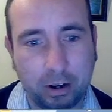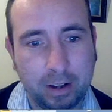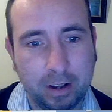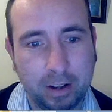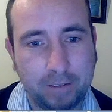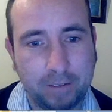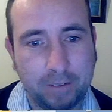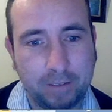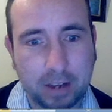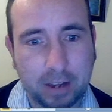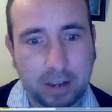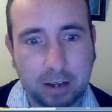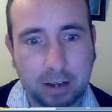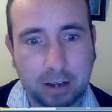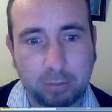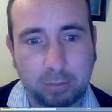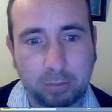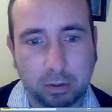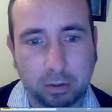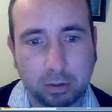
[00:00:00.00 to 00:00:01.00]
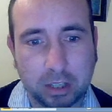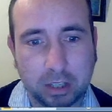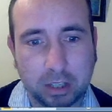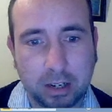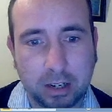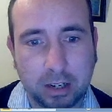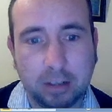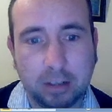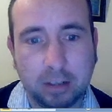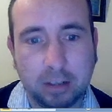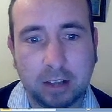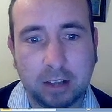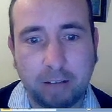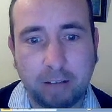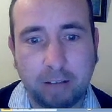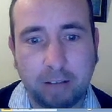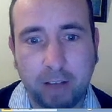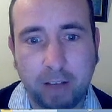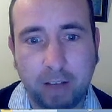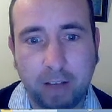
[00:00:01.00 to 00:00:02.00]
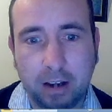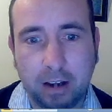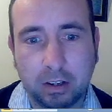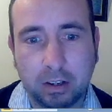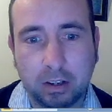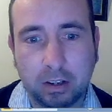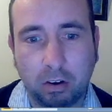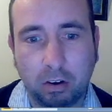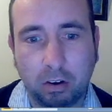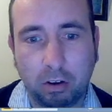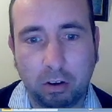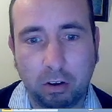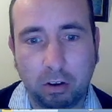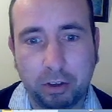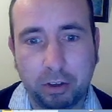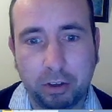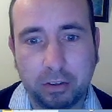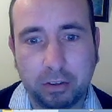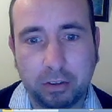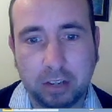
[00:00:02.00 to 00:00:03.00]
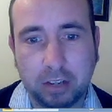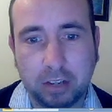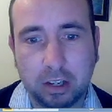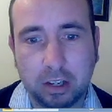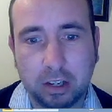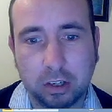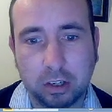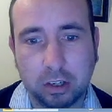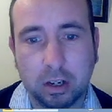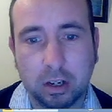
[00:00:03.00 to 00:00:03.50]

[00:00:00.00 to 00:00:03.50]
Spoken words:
the input is a valid authorization